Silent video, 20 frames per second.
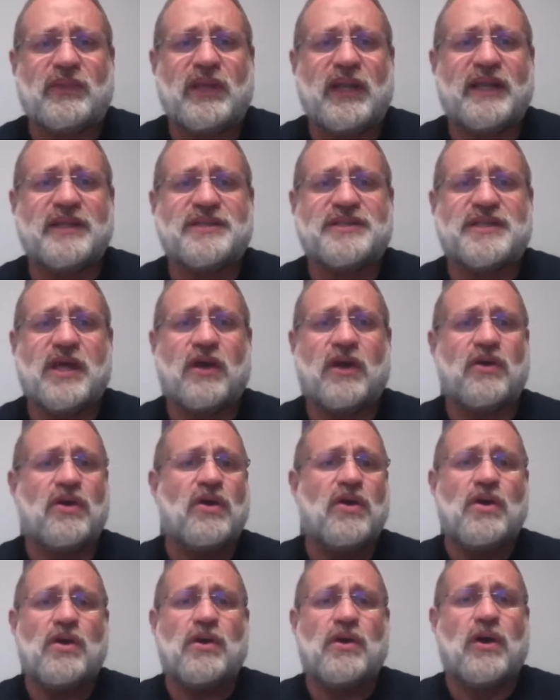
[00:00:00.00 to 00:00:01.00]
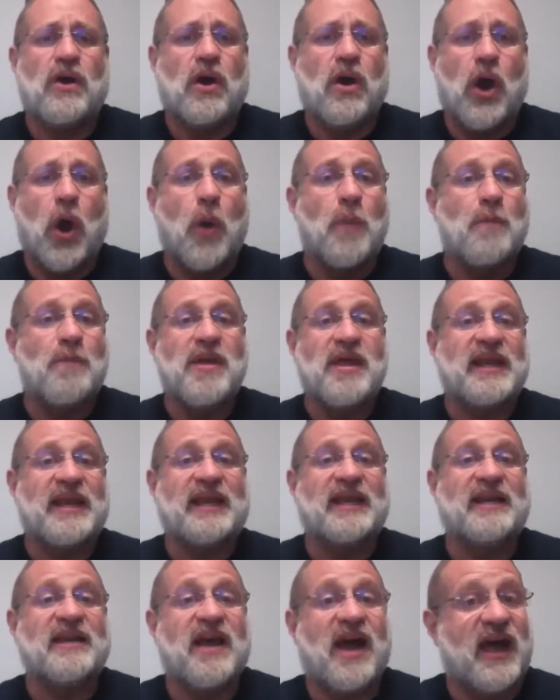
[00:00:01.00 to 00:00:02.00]
And so
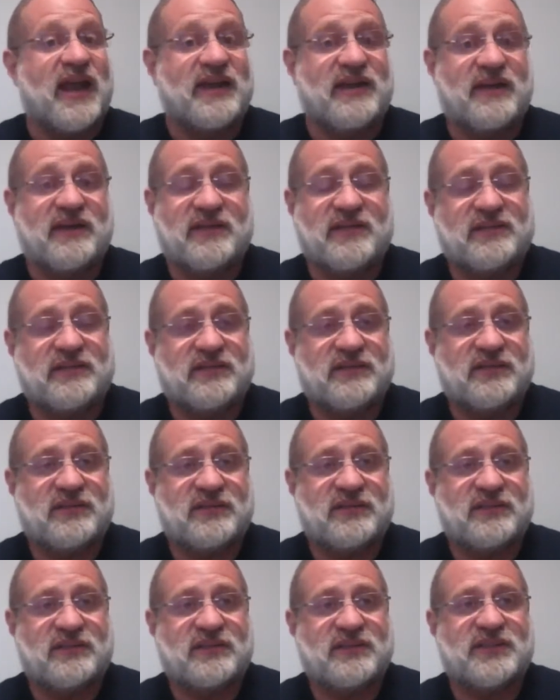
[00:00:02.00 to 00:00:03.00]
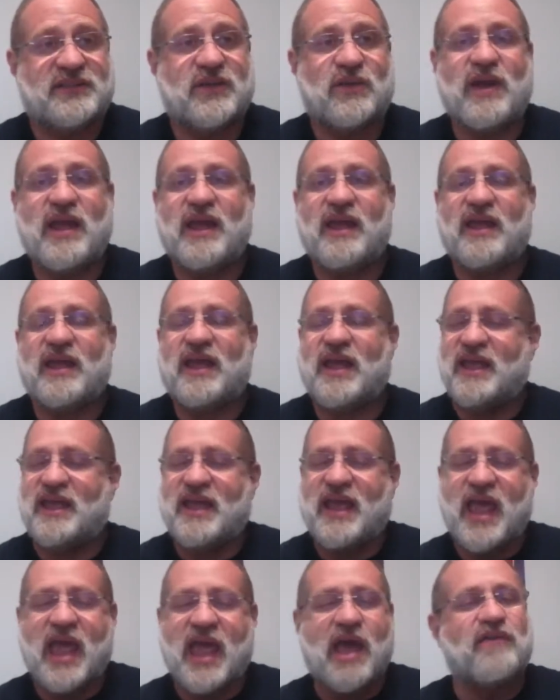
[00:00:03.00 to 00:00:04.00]
omitting none. So
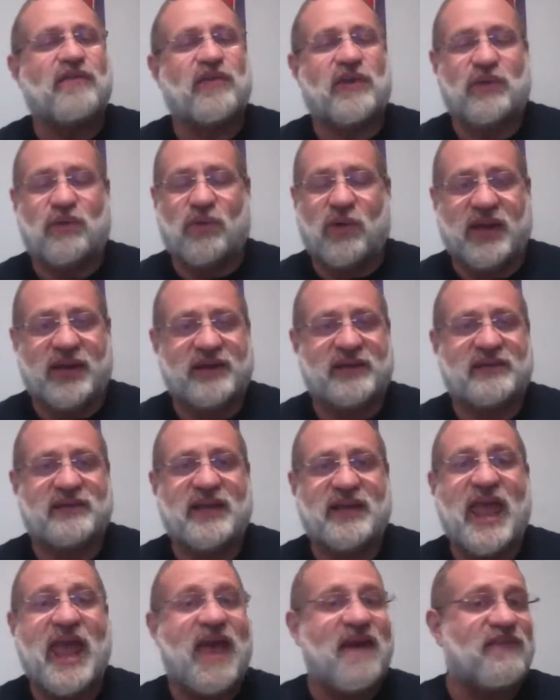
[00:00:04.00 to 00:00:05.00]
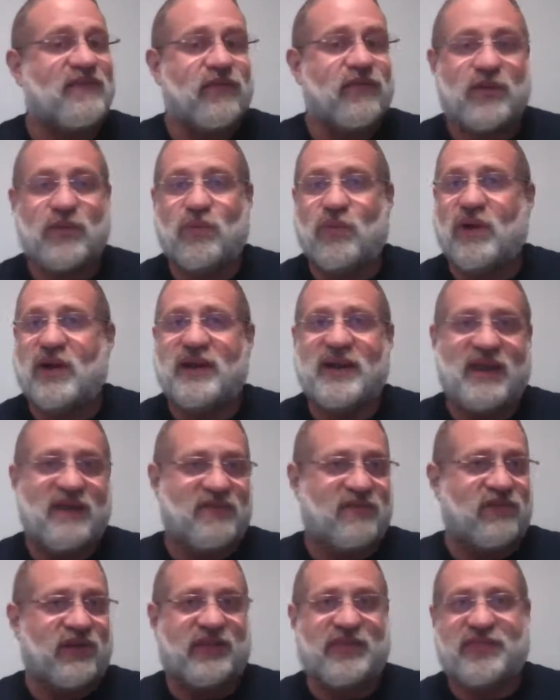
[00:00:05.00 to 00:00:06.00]
everyone,
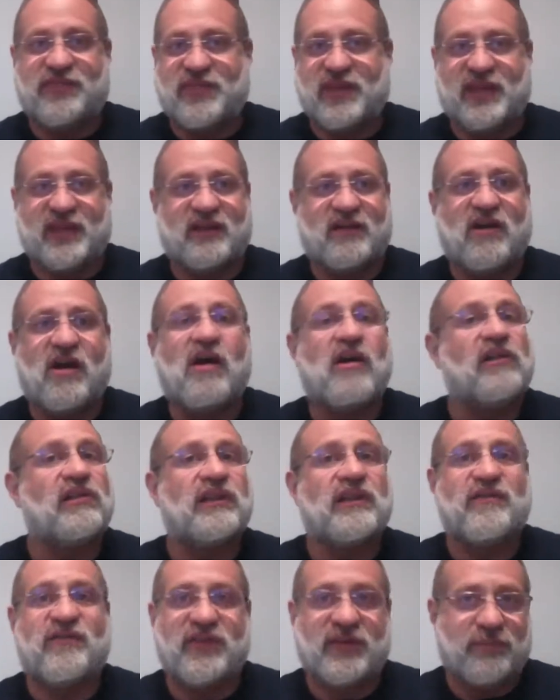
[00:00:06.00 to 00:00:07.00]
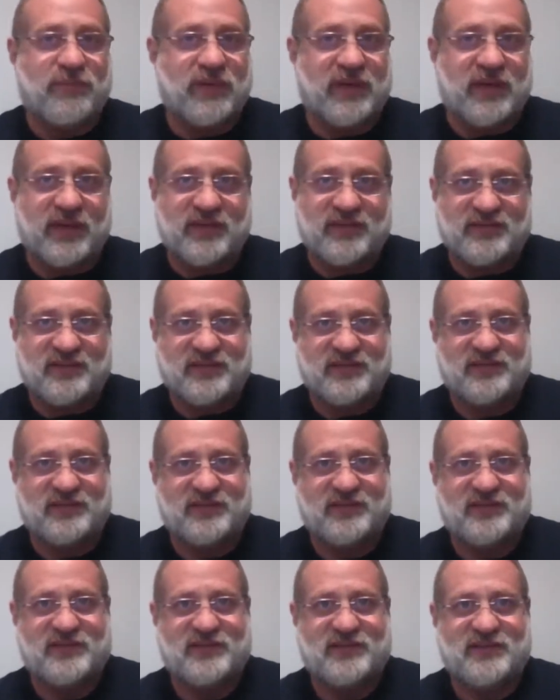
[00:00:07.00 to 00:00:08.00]
everything, all living beings.
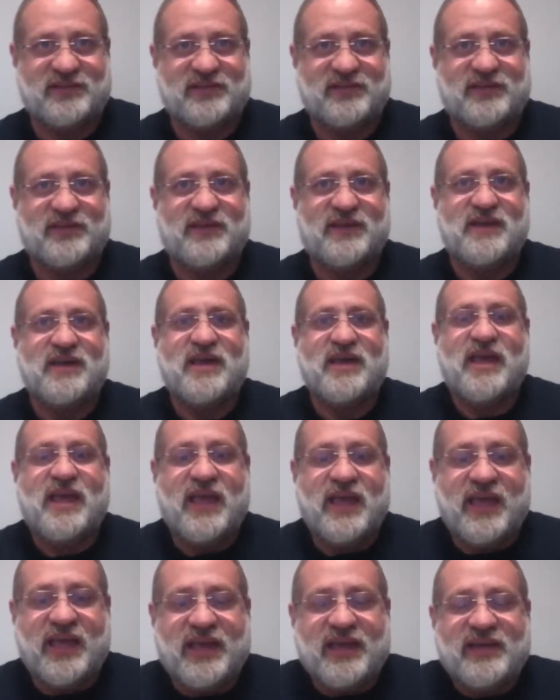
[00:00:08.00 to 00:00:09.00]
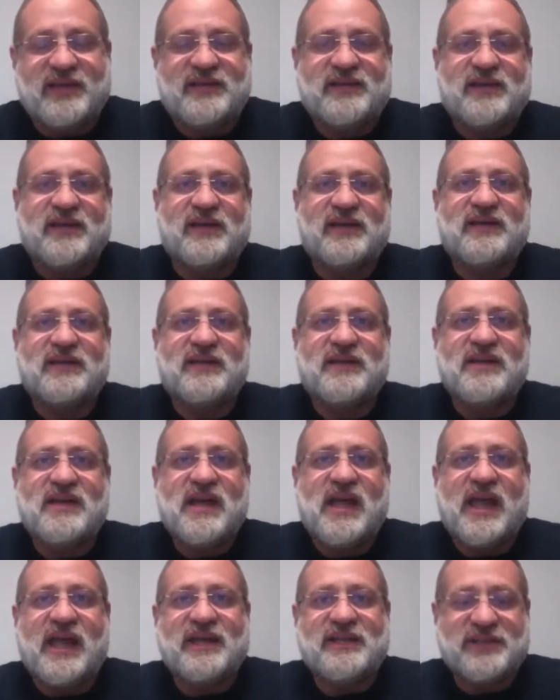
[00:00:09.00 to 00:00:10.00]
And
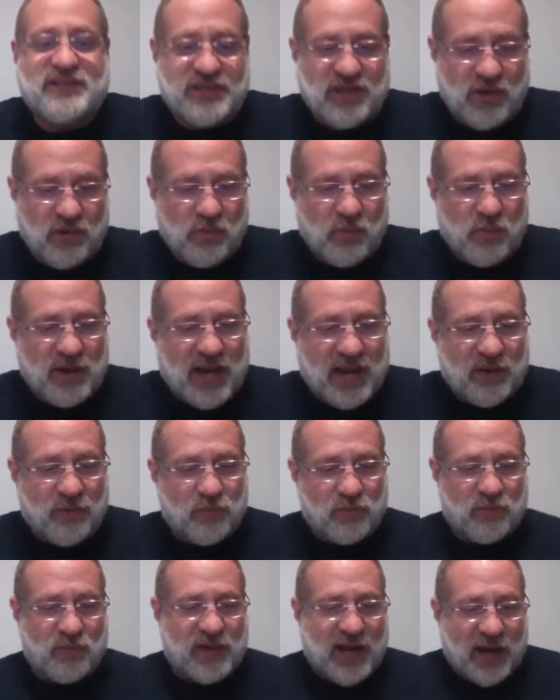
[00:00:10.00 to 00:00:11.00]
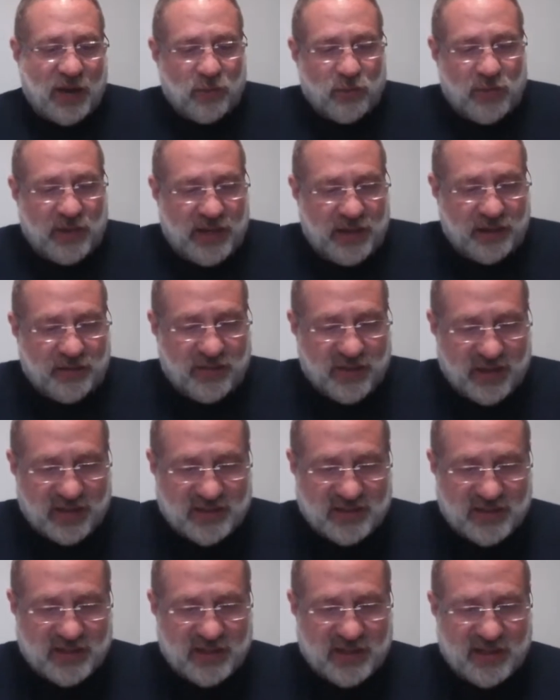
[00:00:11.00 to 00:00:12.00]
so when I read
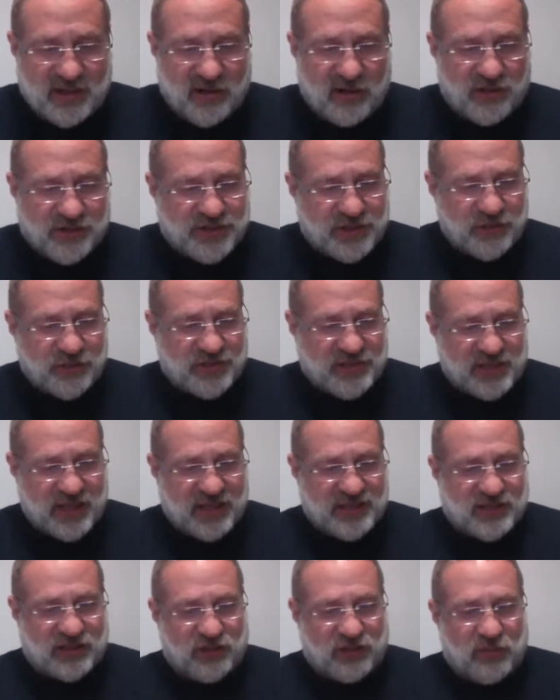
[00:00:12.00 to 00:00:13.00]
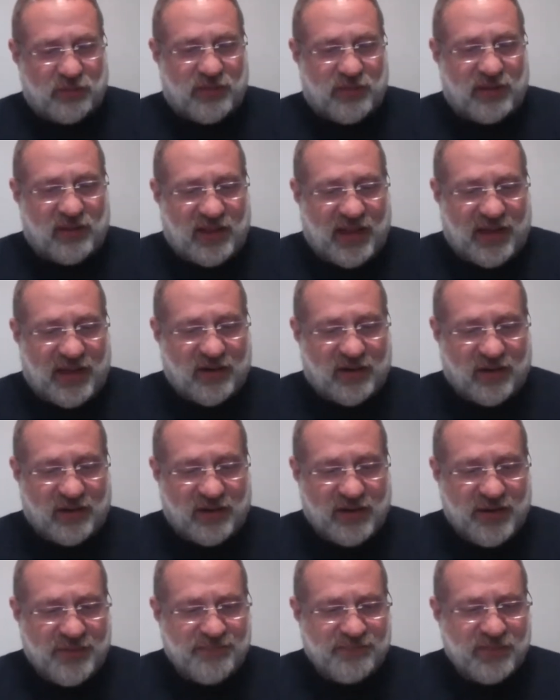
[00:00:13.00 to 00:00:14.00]
this, it also says a little bit later,